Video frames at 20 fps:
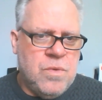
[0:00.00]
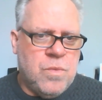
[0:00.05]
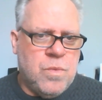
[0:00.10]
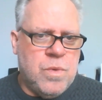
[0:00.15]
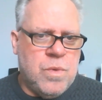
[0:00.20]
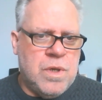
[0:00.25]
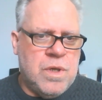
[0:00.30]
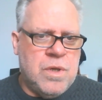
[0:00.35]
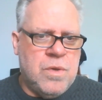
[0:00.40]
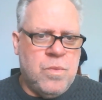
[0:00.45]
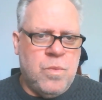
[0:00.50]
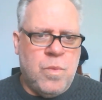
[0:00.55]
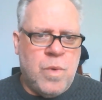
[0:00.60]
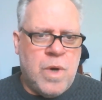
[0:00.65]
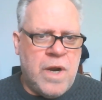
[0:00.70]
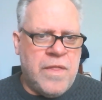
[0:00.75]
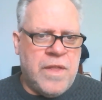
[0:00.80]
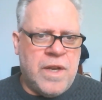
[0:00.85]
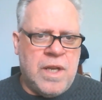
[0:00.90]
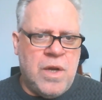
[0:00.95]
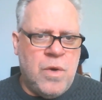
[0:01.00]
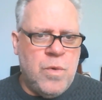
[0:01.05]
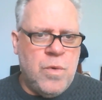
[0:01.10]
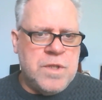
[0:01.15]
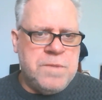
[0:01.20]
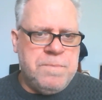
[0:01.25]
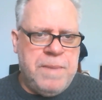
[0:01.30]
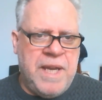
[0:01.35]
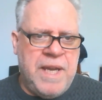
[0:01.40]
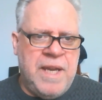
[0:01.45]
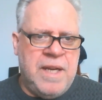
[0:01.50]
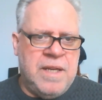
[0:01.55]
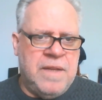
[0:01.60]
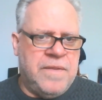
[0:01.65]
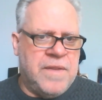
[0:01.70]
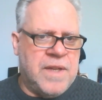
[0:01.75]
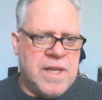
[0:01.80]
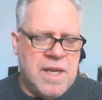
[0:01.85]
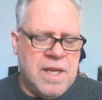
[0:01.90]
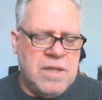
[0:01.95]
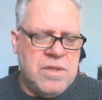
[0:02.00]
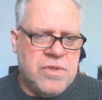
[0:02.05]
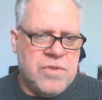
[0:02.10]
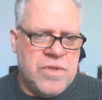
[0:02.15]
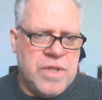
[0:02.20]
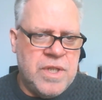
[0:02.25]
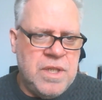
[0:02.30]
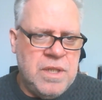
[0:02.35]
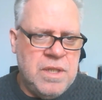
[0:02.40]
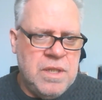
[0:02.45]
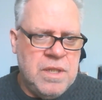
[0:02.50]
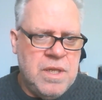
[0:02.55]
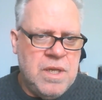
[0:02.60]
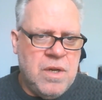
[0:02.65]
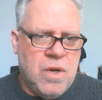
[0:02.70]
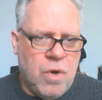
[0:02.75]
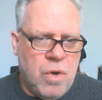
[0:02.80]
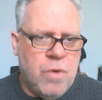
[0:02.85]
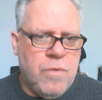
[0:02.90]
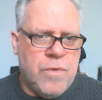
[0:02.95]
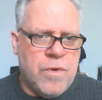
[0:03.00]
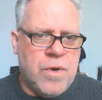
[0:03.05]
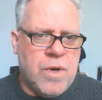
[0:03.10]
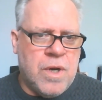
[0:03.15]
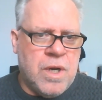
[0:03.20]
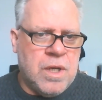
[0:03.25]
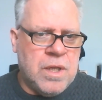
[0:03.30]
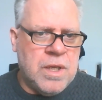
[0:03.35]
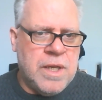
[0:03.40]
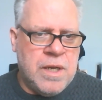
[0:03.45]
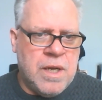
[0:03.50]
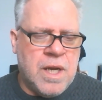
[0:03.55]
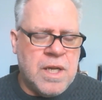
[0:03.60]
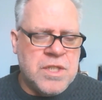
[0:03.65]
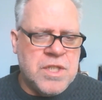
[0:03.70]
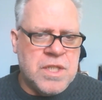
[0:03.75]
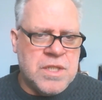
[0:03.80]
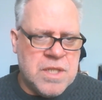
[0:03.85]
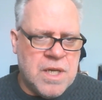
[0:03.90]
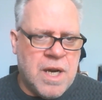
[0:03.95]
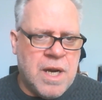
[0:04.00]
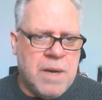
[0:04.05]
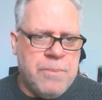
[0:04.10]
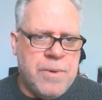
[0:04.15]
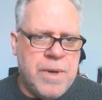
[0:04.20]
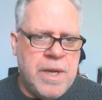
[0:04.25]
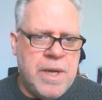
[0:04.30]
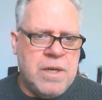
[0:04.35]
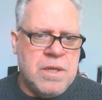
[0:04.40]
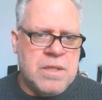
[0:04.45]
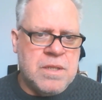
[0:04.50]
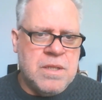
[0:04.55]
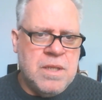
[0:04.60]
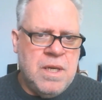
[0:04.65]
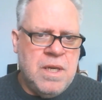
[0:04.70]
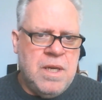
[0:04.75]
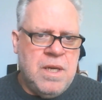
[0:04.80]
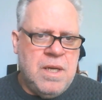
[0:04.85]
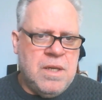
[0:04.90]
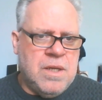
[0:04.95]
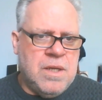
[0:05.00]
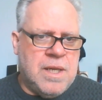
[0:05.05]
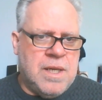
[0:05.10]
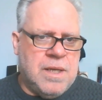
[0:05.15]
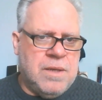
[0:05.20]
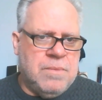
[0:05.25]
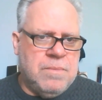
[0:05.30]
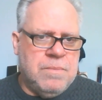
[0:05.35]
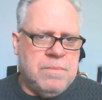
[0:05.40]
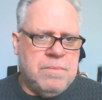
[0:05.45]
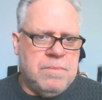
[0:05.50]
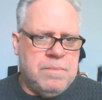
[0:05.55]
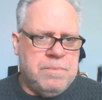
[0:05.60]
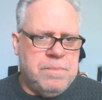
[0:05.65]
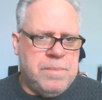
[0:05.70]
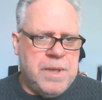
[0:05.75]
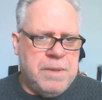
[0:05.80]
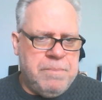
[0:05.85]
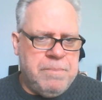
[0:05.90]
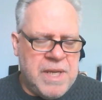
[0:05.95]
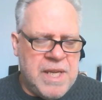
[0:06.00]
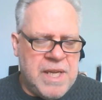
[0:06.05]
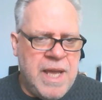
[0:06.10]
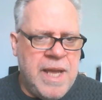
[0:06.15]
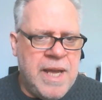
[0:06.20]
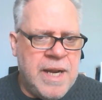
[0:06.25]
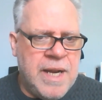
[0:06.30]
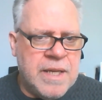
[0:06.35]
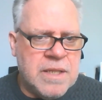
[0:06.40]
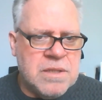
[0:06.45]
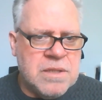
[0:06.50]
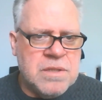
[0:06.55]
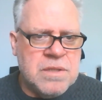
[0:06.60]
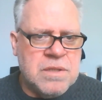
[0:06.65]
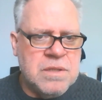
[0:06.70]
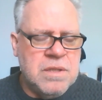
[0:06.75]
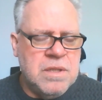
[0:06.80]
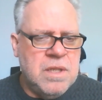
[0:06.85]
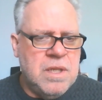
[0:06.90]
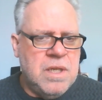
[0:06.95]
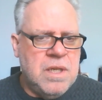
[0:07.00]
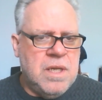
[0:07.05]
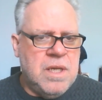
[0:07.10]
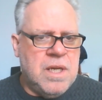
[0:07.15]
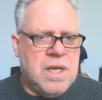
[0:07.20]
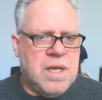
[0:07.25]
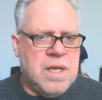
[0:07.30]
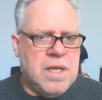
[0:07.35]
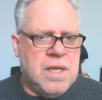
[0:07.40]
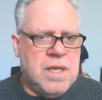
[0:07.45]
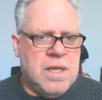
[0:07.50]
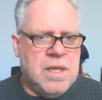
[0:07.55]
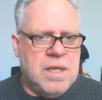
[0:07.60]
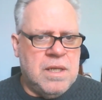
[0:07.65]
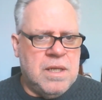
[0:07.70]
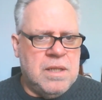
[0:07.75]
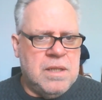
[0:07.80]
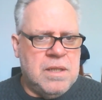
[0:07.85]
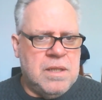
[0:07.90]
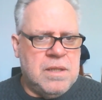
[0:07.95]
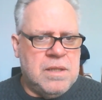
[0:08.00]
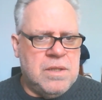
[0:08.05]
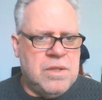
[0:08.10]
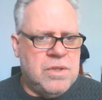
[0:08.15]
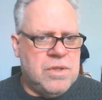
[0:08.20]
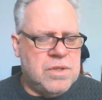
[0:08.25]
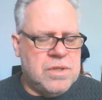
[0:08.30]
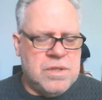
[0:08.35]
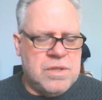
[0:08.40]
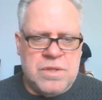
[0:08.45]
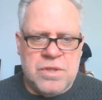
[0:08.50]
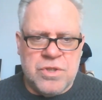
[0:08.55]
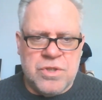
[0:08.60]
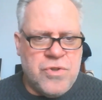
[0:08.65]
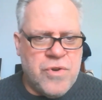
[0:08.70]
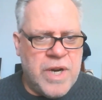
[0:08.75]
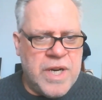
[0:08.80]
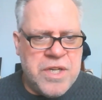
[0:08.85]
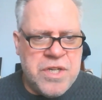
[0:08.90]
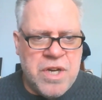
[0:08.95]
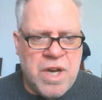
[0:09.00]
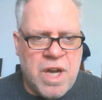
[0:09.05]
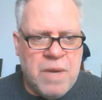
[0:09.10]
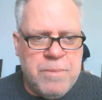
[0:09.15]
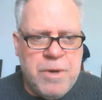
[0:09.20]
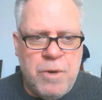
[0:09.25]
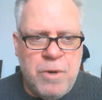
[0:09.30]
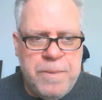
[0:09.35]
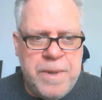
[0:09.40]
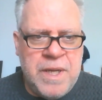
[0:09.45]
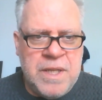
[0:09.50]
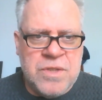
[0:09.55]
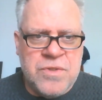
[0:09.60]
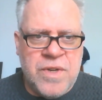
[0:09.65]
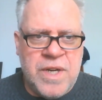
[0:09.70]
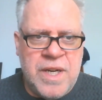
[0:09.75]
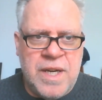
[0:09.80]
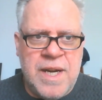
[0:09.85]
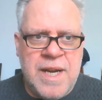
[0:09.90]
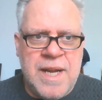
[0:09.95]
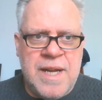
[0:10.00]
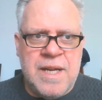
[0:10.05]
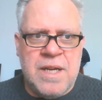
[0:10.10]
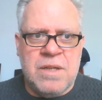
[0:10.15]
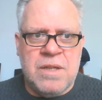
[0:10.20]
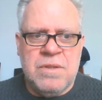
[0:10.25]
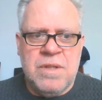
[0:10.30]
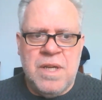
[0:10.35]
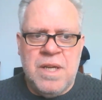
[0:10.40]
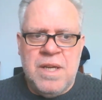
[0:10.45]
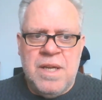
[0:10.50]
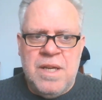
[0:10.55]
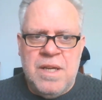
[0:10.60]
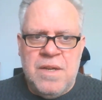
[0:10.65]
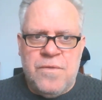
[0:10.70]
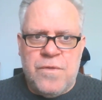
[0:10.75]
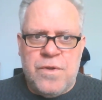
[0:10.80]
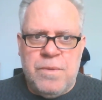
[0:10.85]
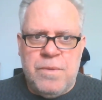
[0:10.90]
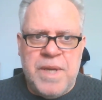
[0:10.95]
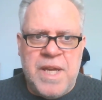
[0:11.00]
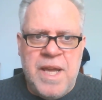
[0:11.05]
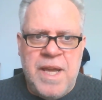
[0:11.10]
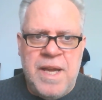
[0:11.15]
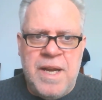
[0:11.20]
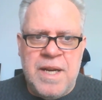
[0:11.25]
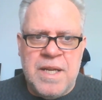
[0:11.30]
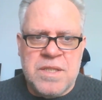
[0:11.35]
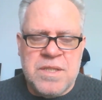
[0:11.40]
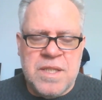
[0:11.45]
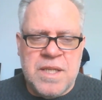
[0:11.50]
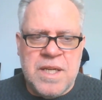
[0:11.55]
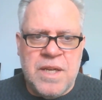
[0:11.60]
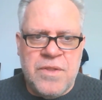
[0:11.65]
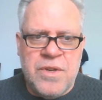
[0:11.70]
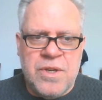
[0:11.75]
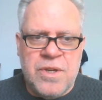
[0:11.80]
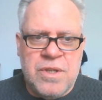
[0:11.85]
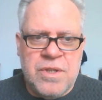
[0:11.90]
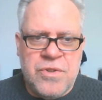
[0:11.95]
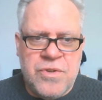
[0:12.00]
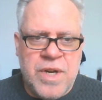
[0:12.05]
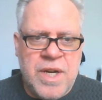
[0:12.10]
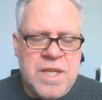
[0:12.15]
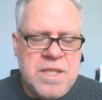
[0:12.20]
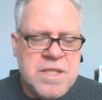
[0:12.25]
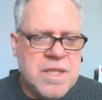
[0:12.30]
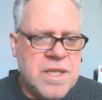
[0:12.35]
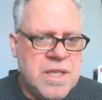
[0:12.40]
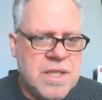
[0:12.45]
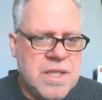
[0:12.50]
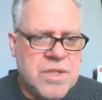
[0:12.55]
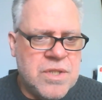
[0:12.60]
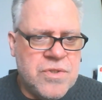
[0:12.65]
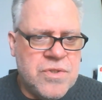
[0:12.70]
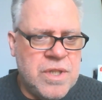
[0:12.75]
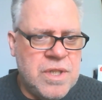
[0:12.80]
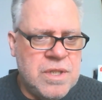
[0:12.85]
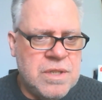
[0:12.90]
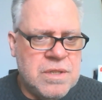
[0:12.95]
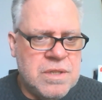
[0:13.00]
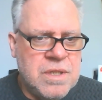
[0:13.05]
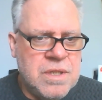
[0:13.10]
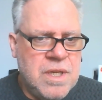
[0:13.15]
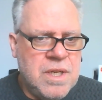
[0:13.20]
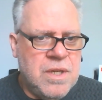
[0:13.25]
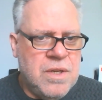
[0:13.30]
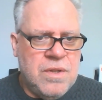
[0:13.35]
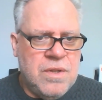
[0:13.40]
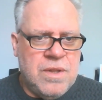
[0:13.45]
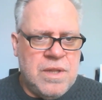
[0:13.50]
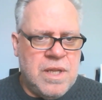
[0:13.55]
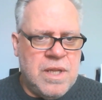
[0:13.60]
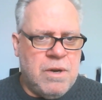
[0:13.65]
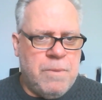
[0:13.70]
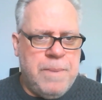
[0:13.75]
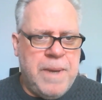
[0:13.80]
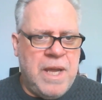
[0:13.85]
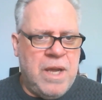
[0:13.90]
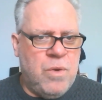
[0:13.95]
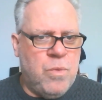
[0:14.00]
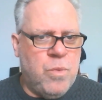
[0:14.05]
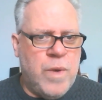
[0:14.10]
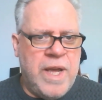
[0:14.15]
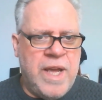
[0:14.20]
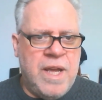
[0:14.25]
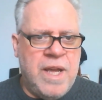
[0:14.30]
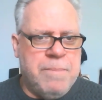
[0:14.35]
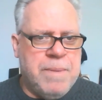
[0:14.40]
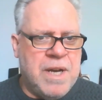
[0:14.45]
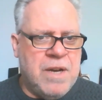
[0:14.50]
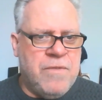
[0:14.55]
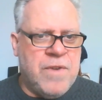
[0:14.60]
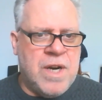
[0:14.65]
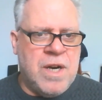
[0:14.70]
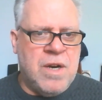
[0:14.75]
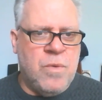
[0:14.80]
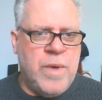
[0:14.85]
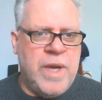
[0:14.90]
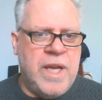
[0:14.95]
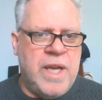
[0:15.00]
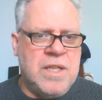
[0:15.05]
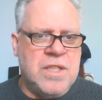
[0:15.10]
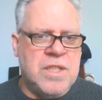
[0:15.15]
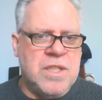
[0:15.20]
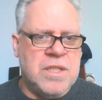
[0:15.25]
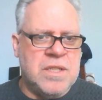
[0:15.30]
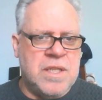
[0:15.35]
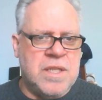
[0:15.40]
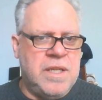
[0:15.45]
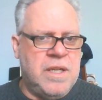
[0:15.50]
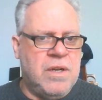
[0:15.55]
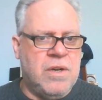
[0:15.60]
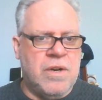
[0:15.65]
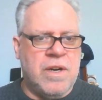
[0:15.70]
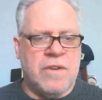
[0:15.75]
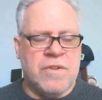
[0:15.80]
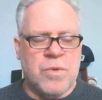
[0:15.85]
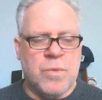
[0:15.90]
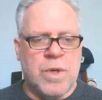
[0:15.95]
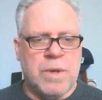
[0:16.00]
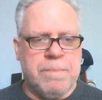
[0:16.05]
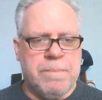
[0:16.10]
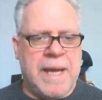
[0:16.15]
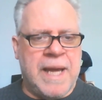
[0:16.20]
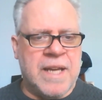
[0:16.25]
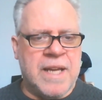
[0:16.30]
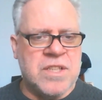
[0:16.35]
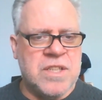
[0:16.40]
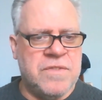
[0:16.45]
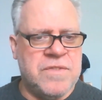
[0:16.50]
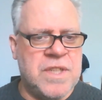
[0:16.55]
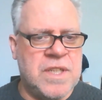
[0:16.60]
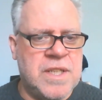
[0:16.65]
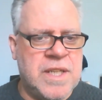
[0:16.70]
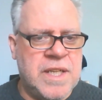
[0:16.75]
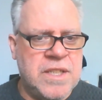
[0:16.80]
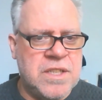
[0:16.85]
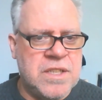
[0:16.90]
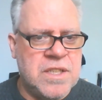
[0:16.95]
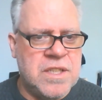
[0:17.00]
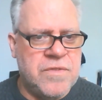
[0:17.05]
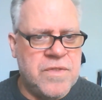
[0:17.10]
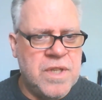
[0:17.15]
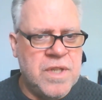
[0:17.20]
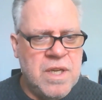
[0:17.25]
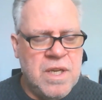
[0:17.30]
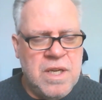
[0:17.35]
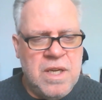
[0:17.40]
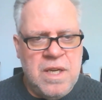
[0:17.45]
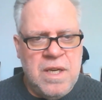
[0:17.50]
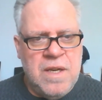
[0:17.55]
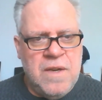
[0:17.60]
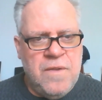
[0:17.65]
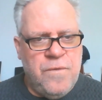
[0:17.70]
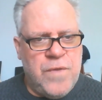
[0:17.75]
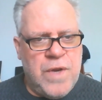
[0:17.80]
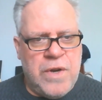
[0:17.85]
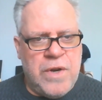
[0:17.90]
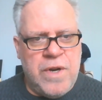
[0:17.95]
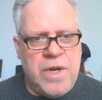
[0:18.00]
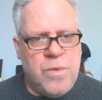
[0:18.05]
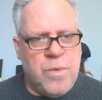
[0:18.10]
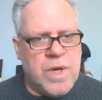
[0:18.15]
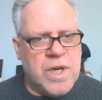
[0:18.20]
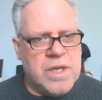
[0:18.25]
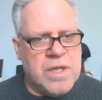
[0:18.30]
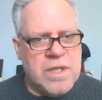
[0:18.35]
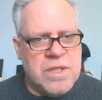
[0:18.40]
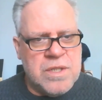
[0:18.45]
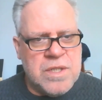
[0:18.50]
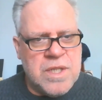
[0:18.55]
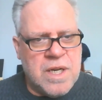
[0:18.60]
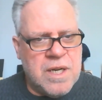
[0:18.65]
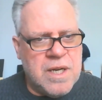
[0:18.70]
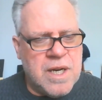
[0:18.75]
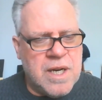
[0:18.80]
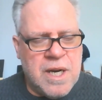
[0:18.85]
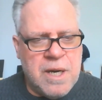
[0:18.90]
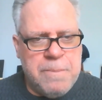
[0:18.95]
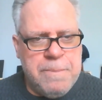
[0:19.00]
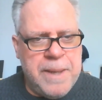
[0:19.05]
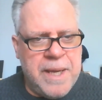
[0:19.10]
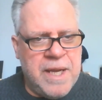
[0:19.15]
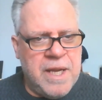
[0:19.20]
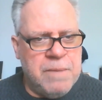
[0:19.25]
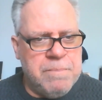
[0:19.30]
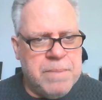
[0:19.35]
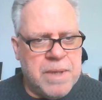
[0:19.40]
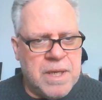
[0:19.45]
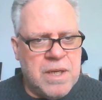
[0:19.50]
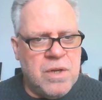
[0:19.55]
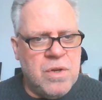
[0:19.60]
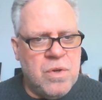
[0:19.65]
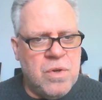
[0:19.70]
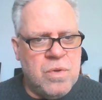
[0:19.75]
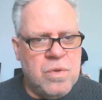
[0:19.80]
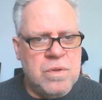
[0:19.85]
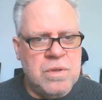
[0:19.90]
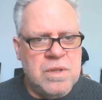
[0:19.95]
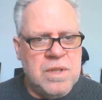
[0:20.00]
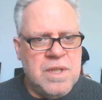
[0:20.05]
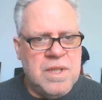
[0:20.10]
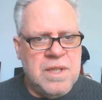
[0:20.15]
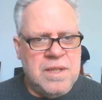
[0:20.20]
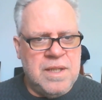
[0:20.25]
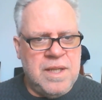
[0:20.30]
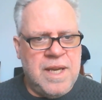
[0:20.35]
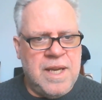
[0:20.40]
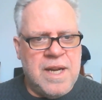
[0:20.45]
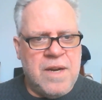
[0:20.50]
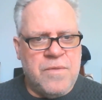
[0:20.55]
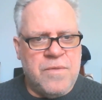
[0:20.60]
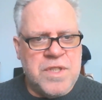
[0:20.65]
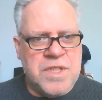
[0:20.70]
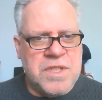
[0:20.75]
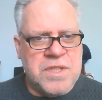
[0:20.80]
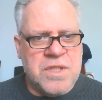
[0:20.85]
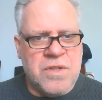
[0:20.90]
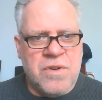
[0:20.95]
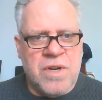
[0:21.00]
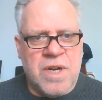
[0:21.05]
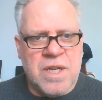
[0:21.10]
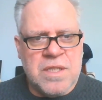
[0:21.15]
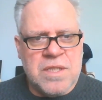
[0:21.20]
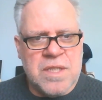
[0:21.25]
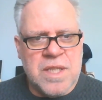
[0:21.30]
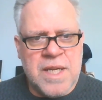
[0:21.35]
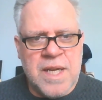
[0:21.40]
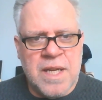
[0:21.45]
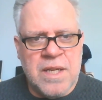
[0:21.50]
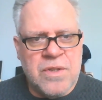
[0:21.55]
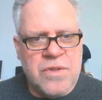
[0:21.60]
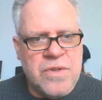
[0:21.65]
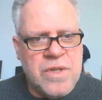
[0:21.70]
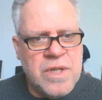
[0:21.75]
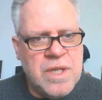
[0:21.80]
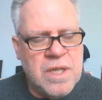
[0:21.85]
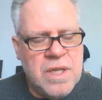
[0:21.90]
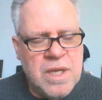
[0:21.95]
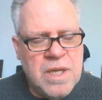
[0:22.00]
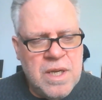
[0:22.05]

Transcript: We're one of the lowest paid in the country overall, and not just operators, but mechanics. There's great job openings right now for mechanics and other transit industries that are paid way above our wages, and you don't have to work back shift and night shift. Ferry workers are paid below the averages across the country.